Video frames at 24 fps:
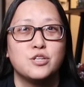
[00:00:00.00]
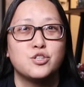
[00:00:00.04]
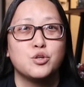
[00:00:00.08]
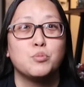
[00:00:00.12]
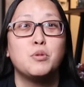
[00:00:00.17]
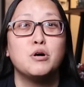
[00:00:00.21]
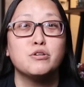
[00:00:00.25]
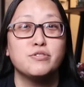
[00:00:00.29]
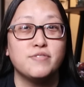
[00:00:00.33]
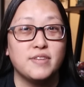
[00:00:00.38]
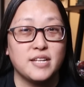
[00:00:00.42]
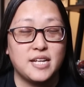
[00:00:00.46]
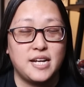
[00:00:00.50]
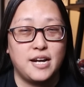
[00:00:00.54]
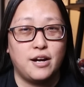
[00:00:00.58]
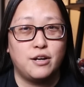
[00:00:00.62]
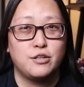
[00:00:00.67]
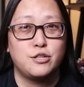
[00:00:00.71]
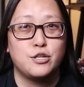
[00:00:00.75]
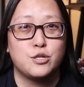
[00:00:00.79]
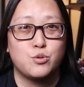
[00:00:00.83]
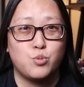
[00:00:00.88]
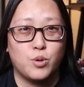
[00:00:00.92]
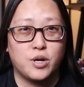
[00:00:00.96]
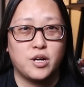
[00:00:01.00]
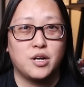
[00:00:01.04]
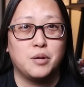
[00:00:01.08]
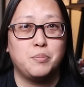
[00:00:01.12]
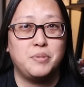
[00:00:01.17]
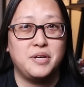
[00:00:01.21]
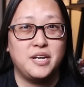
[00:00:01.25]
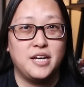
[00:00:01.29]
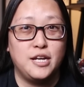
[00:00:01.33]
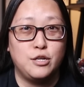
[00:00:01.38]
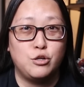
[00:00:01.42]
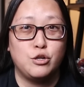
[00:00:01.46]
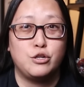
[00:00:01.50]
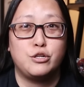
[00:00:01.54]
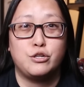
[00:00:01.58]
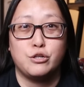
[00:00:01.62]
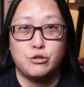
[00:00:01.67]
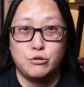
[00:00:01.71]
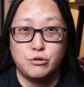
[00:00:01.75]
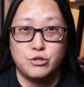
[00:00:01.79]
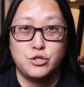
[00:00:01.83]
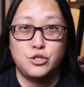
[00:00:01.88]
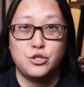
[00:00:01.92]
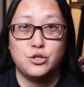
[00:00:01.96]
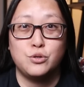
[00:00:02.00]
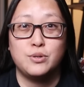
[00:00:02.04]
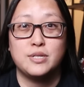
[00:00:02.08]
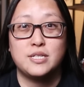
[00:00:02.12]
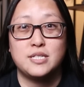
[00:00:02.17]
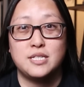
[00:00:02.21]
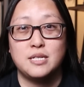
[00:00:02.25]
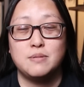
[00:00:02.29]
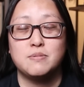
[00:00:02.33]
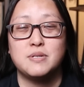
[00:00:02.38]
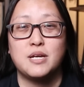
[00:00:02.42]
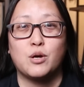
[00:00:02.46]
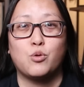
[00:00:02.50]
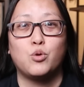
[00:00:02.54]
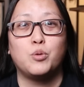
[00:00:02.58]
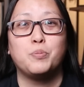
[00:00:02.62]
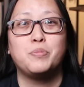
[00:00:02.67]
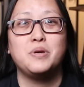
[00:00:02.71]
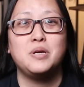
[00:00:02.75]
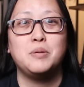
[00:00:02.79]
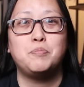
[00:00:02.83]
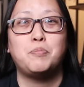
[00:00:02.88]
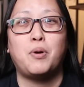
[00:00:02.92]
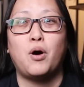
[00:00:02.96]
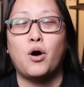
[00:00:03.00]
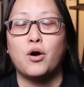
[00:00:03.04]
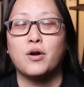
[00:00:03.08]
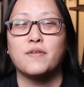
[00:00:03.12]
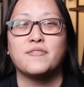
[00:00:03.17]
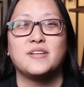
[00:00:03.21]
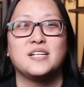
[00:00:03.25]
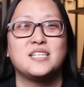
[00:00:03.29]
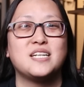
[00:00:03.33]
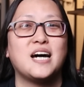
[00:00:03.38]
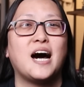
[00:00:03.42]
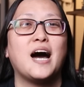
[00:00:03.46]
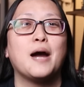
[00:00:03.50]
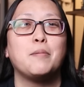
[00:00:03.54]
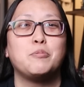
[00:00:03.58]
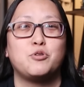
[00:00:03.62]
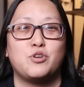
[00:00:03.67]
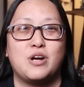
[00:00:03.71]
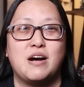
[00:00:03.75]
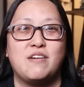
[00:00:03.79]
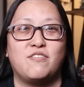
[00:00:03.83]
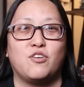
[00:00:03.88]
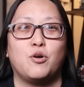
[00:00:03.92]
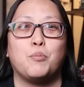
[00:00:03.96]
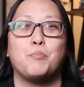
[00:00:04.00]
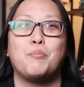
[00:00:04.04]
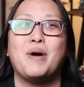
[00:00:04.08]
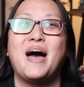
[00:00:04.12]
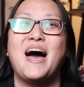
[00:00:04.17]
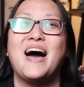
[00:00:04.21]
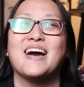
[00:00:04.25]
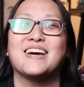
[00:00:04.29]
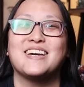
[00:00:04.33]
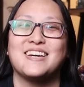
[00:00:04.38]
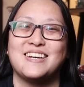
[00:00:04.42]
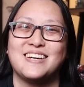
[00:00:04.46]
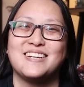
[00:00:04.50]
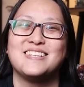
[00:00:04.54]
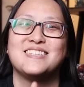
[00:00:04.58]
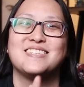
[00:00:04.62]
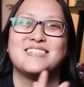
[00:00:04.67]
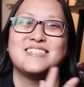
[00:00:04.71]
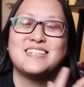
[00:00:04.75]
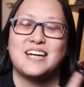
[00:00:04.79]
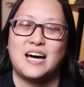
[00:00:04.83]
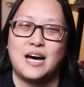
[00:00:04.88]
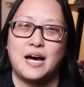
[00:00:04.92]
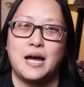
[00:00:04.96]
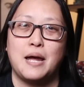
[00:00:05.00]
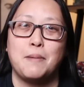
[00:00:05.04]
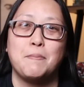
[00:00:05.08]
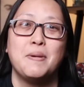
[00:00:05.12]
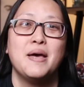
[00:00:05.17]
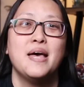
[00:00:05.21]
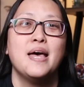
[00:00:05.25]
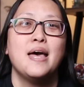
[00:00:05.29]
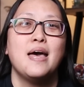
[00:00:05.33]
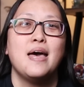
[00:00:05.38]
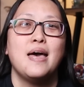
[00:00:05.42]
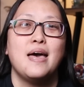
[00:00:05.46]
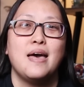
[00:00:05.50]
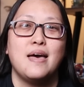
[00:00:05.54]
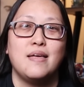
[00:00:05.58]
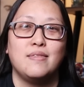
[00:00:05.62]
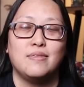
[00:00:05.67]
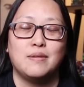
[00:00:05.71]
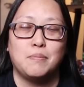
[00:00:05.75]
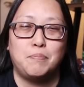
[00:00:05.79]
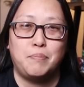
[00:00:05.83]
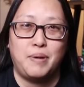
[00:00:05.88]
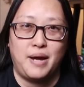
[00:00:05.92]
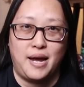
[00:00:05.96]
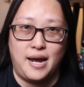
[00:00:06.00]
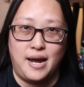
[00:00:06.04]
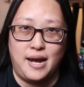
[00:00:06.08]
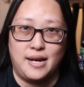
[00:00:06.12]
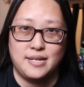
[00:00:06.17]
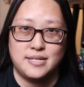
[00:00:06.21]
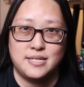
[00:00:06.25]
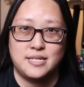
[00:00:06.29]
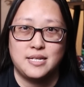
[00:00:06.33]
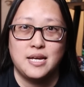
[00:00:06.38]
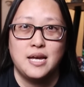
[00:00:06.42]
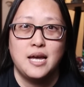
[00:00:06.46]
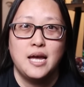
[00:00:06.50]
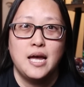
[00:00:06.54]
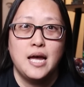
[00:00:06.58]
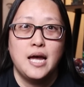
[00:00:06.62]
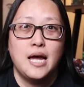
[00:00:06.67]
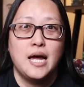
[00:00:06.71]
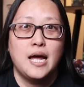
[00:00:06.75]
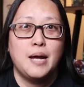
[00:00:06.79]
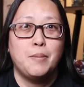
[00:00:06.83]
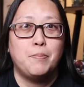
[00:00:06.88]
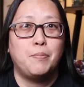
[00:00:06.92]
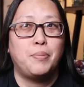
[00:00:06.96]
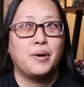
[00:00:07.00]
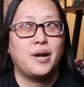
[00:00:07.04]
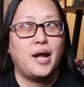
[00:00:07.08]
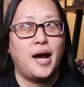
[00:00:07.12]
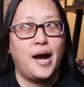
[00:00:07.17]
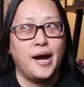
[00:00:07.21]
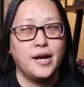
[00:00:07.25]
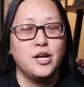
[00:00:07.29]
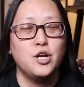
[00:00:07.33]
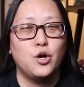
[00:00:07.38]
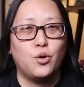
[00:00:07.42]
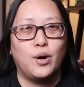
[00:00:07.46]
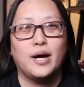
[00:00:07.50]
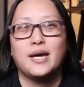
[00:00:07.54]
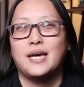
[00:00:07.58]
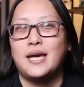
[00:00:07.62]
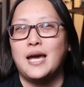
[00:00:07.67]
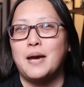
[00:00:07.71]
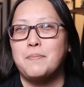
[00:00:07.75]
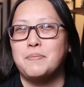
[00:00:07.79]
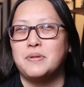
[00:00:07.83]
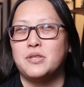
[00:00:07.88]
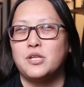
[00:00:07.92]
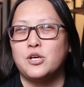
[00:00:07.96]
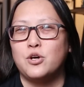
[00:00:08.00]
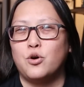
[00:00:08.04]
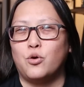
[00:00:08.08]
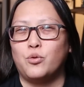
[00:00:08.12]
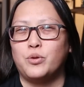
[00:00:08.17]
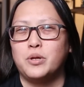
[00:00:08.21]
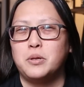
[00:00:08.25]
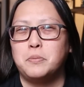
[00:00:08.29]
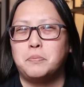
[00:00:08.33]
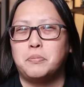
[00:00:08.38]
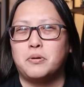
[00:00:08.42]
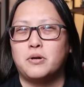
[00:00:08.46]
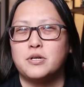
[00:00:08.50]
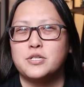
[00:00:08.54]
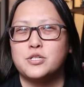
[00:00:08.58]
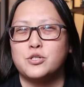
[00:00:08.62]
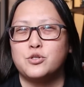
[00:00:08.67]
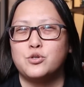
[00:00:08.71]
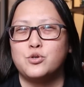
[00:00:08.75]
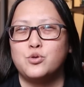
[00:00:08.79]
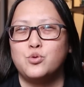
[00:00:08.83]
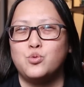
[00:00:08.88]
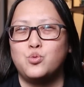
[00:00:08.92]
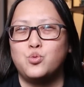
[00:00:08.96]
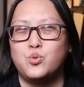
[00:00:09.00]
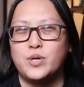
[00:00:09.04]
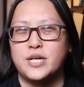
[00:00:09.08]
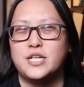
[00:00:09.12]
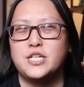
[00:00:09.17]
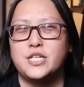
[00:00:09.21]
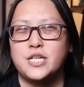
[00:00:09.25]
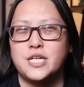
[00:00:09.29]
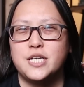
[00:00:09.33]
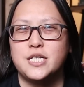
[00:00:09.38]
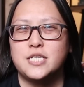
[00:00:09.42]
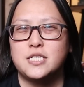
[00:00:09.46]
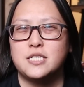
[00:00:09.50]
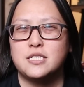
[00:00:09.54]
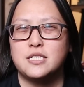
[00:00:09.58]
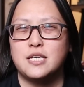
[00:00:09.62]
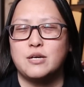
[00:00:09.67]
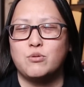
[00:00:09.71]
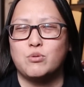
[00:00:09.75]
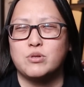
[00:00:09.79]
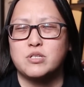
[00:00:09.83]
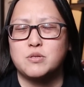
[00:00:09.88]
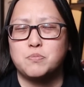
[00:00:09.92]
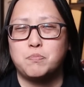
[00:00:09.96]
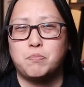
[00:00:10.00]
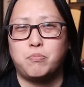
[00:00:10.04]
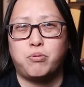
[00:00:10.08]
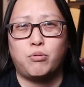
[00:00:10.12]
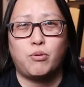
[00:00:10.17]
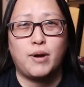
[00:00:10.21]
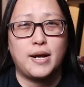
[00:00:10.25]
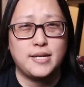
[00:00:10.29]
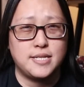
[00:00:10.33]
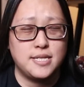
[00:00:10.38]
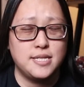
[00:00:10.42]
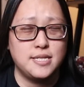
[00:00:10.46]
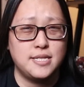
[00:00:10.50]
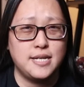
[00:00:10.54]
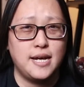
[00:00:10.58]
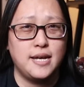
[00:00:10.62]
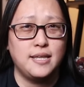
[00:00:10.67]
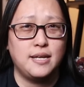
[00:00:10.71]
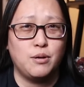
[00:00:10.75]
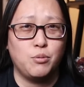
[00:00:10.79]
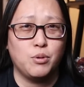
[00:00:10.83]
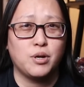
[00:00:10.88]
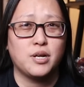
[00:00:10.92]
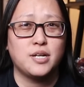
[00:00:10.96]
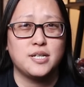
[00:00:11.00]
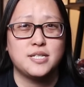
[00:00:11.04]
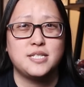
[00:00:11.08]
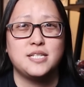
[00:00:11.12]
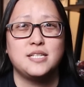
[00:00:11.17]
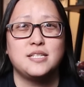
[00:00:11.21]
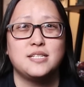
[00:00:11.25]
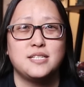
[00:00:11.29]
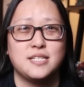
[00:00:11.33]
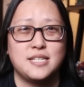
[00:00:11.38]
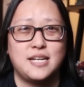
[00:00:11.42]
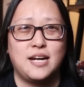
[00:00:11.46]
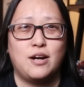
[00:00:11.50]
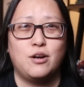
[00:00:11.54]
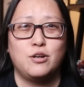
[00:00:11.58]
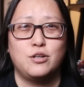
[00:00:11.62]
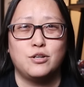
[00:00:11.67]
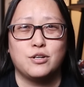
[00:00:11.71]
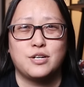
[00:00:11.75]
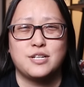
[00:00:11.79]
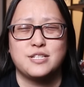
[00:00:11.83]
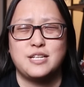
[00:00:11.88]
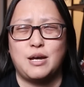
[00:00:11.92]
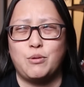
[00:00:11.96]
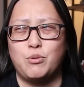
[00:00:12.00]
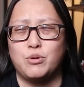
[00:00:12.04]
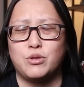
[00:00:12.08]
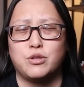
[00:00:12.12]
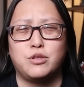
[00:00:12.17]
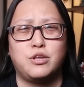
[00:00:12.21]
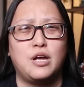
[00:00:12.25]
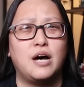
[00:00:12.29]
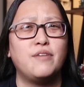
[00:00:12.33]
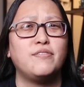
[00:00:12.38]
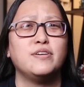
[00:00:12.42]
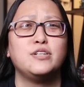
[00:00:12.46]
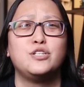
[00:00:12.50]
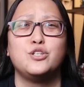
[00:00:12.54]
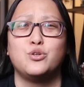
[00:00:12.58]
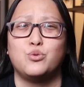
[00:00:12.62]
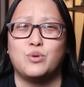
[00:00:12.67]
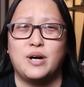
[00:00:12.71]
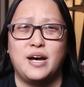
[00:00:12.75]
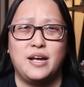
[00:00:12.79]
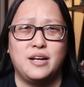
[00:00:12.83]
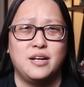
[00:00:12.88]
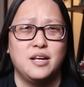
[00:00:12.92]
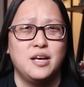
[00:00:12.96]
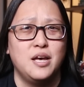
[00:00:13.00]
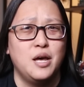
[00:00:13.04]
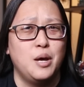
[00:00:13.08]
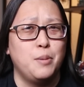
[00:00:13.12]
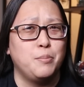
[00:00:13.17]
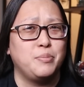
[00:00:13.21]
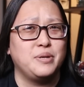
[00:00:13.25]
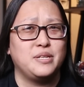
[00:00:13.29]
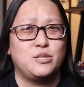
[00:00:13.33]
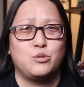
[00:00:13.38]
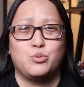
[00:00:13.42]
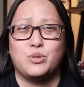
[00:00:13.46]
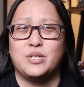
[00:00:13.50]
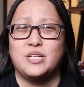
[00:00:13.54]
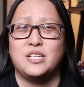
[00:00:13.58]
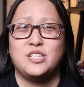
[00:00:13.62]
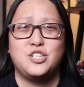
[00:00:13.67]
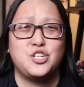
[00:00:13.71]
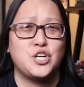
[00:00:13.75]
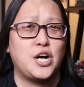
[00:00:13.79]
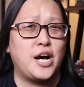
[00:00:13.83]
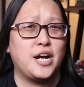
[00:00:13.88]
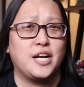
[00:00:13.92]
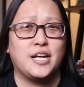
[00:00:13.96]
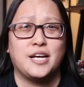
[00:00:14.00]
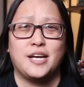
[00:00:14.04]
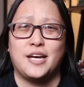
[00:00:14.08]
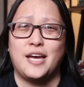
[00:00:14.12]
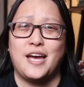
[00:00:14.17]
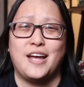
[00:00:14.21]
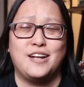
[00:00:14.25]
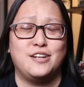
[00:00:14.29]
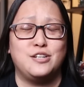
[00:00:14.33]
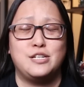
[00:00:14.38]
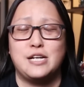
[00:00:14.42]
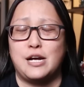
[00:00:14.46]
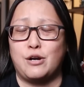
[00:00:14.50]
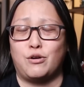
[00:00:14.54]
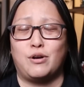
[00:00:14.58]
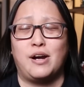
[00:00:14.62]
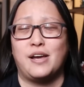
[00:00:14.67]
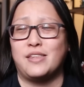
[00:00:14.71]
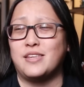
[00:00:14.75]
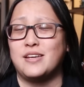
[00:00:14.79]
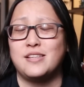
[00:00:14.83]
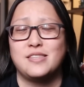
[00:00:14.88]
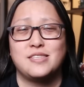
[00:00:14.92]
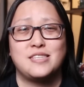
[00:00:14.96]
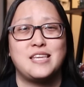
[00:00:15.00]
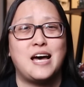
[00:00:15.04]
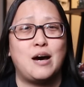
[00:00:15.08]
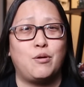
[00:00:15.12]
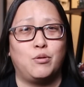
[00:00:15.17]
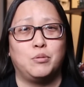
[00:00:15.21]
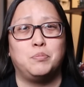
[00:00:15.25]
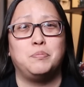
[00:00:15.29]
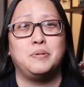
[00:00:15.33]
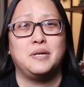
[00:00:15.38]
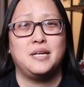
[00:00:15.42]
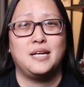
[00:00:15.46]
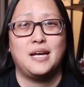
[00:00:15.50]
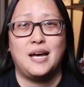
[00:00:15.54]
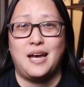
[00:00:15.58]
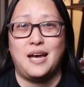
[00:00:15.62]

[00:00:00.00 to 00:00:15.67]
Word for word: So most of the characters we're going to be introduced to, it seems like will be part of the time travel back in time in the past. But I know I can't be the only person who wishes it was present day that we're gonna see this character because I would love a duet between China and Dare. I think that would be